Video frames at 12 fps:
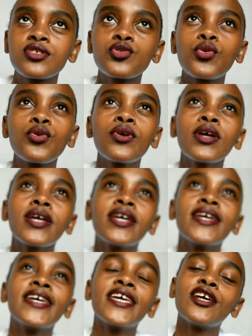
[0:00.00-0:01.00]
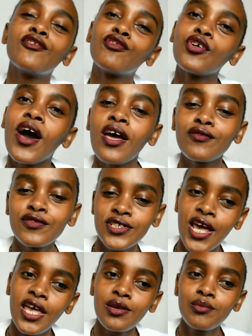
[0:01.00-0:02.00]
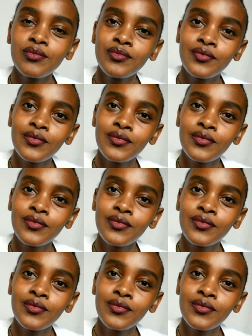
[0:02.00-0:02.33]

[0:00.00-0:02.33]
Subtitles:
So if you have time,